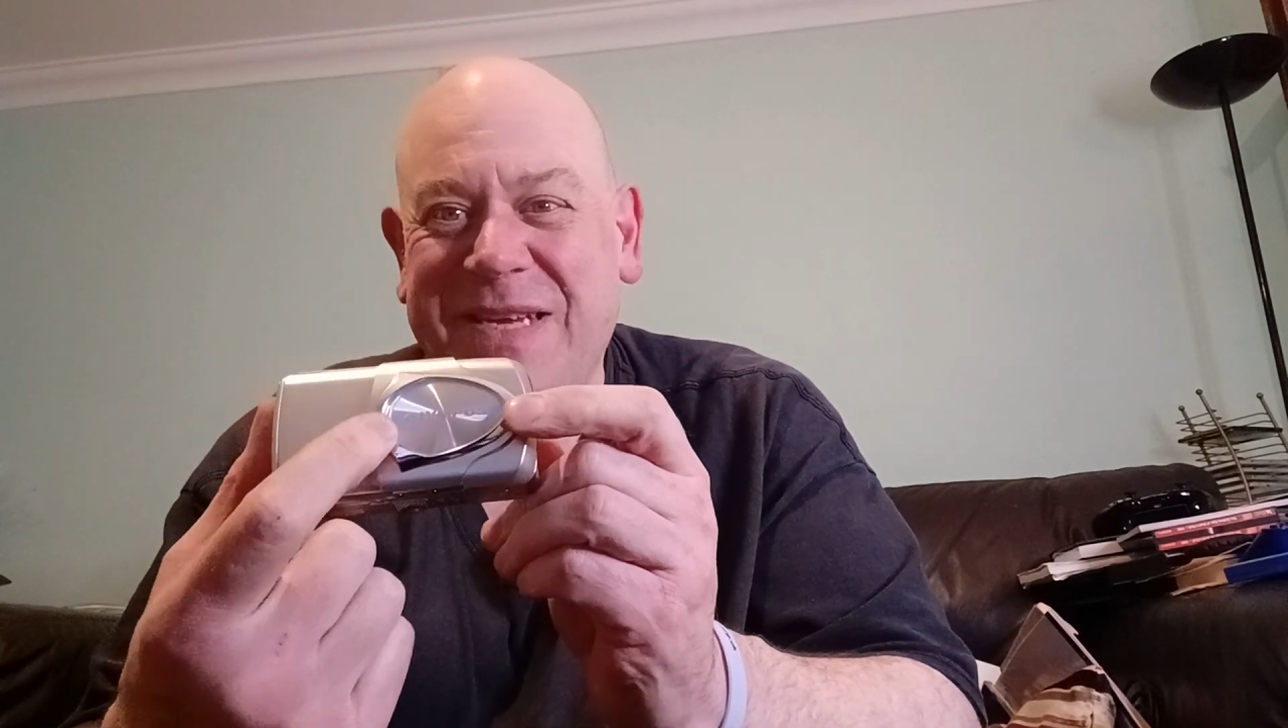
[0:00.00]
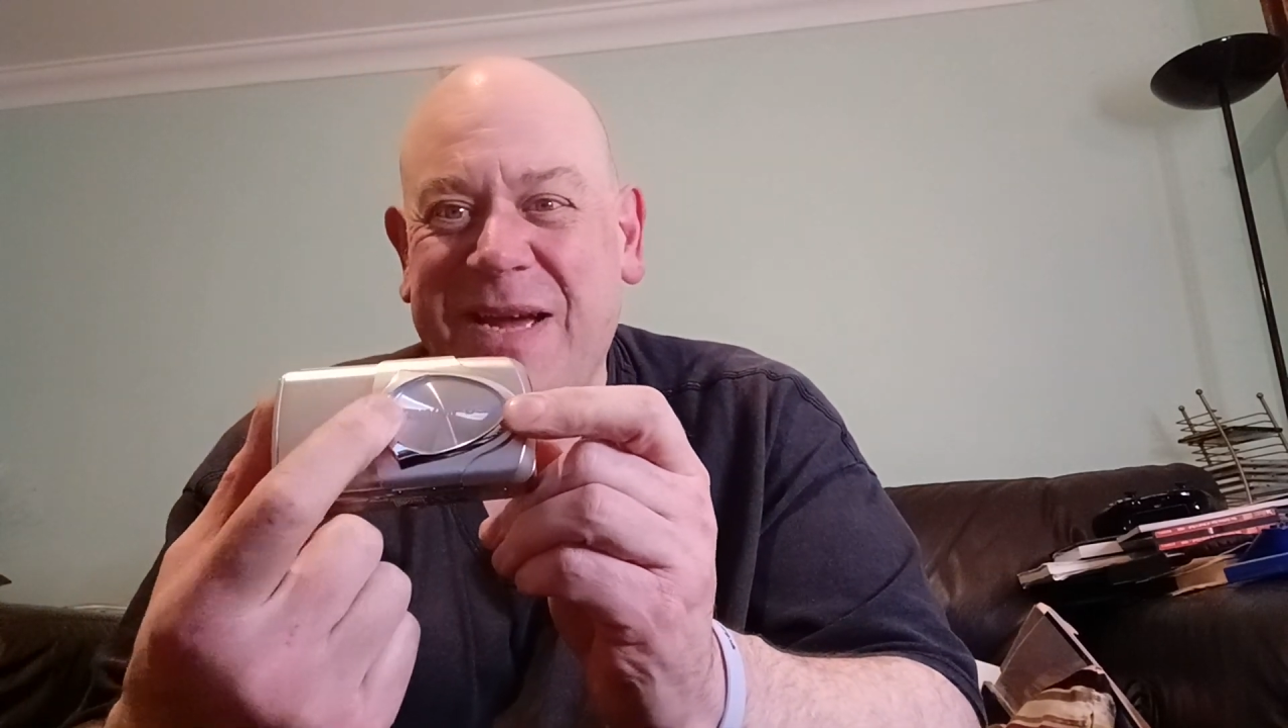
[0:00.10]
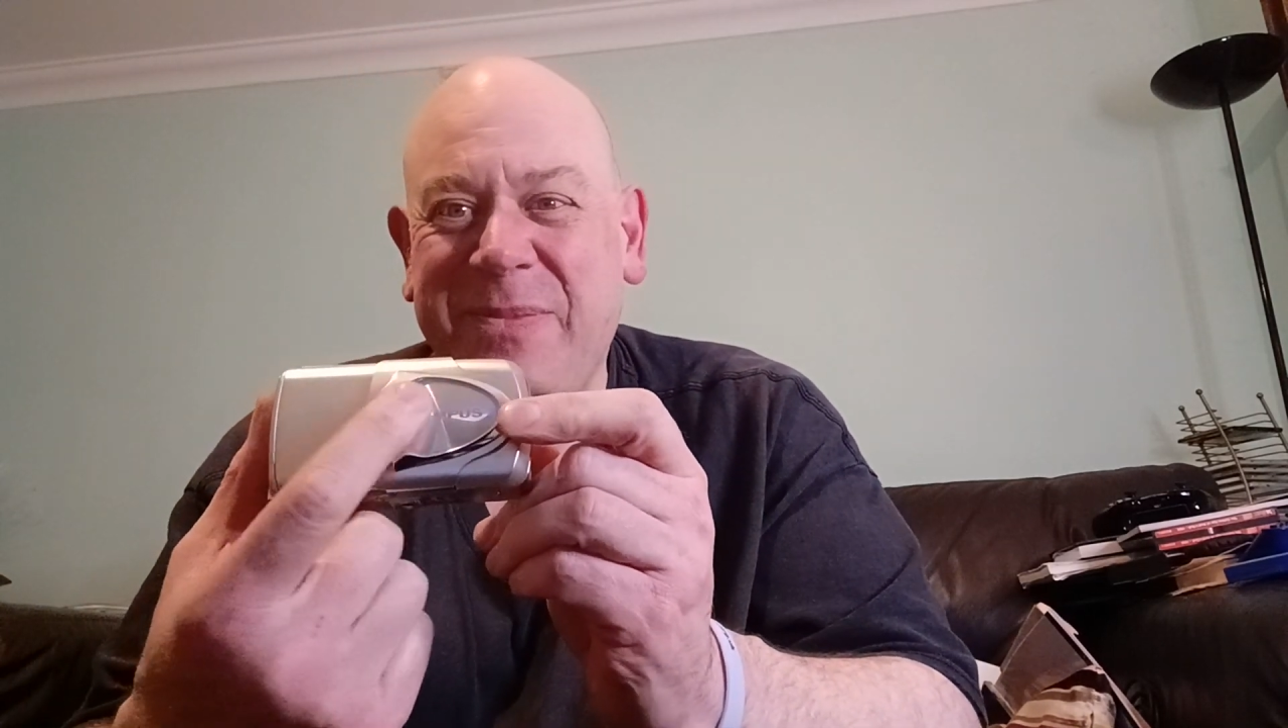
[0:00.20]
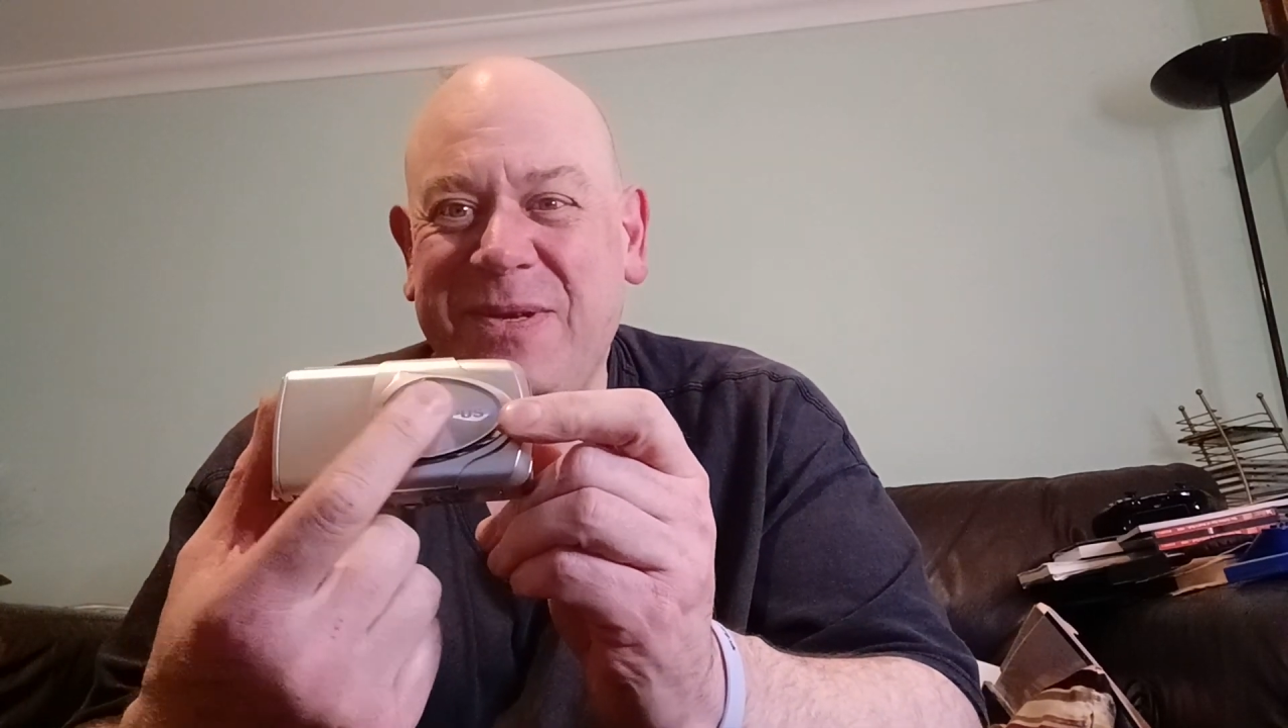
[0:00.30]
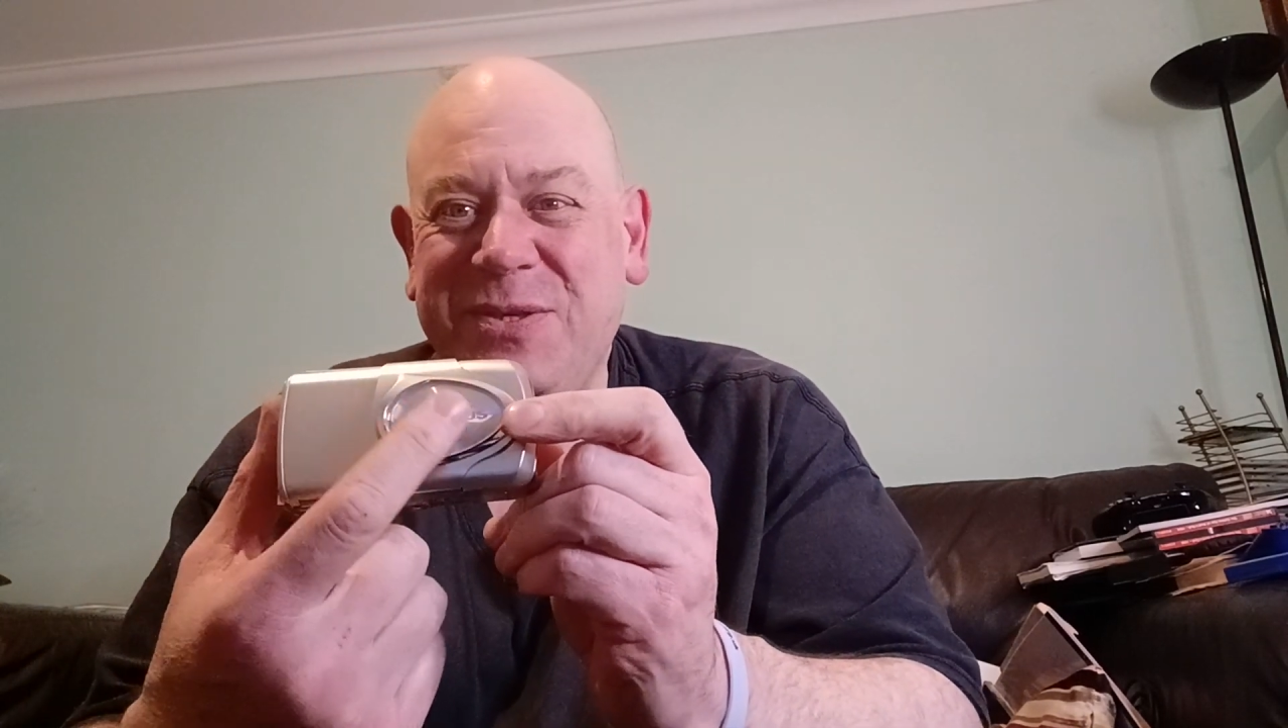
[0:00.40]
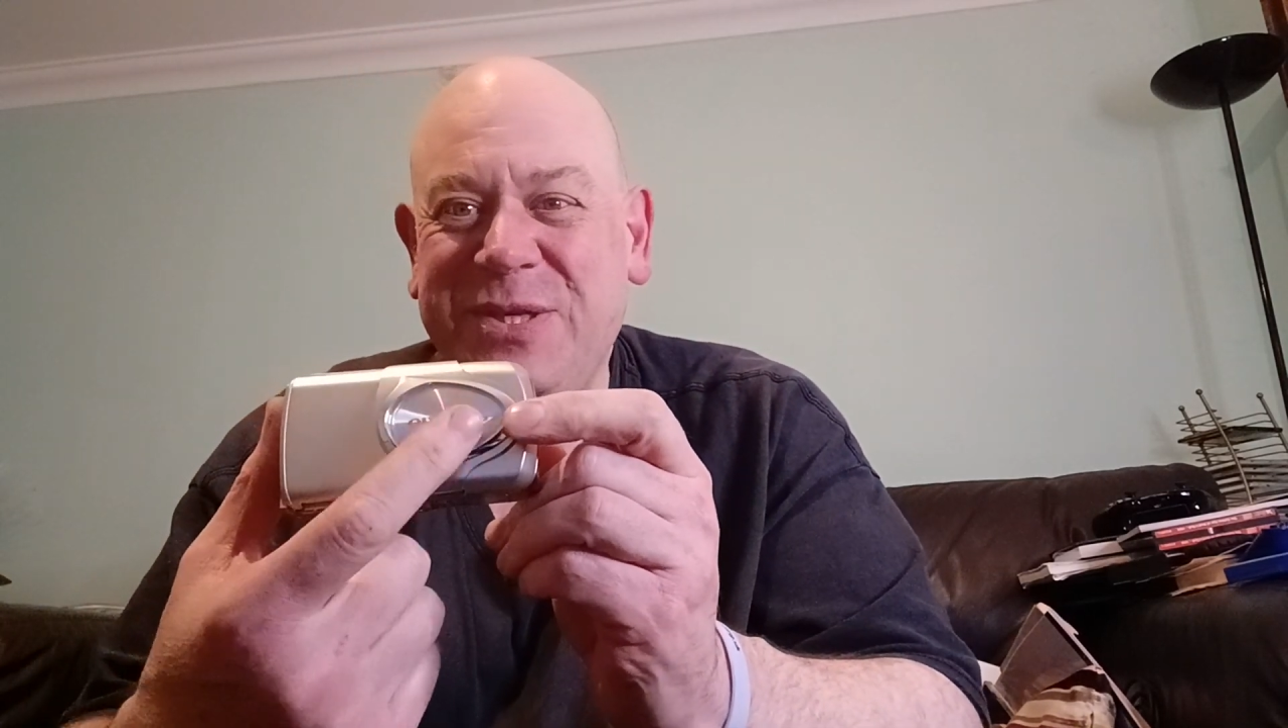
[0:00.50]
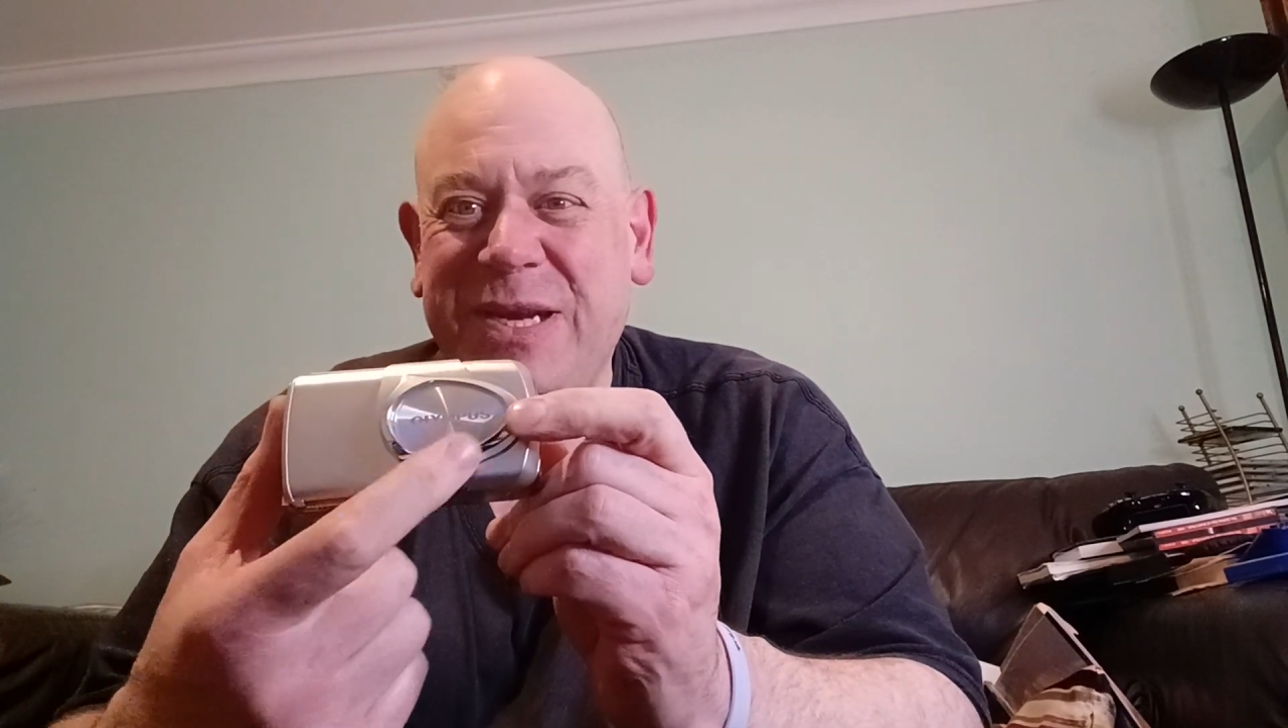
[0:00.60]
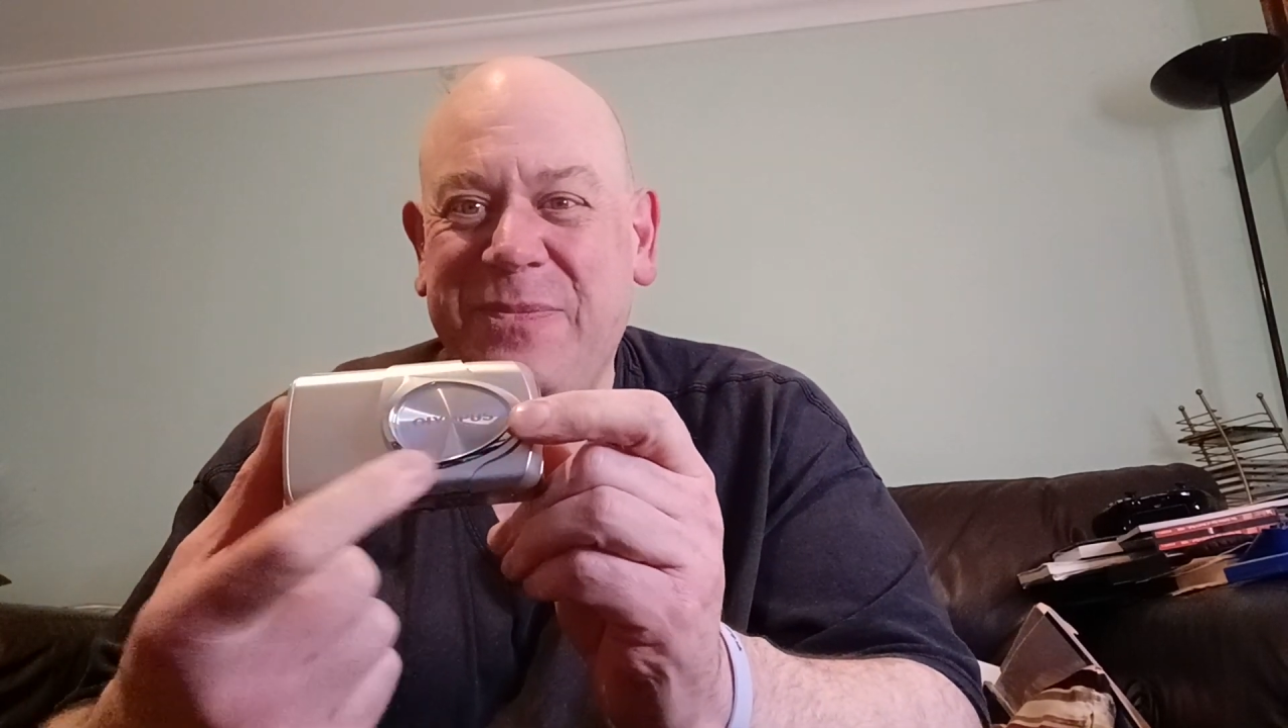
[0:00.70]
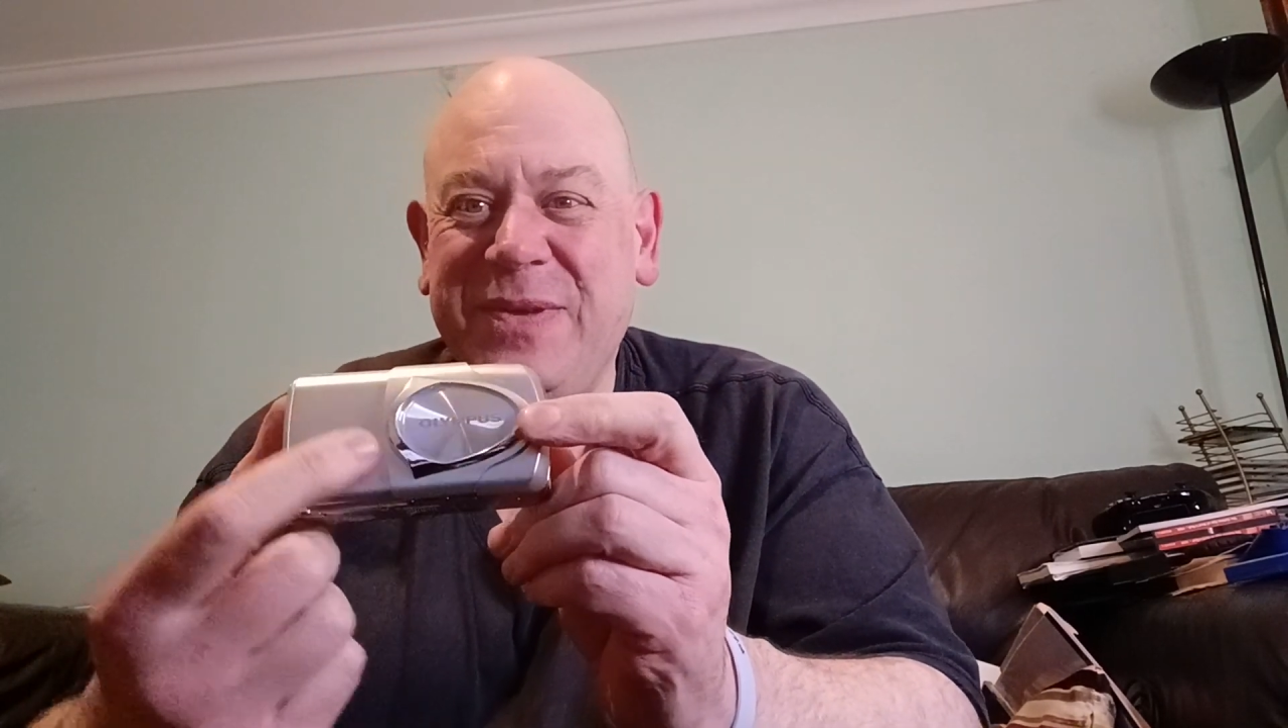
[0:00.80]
diamond shaped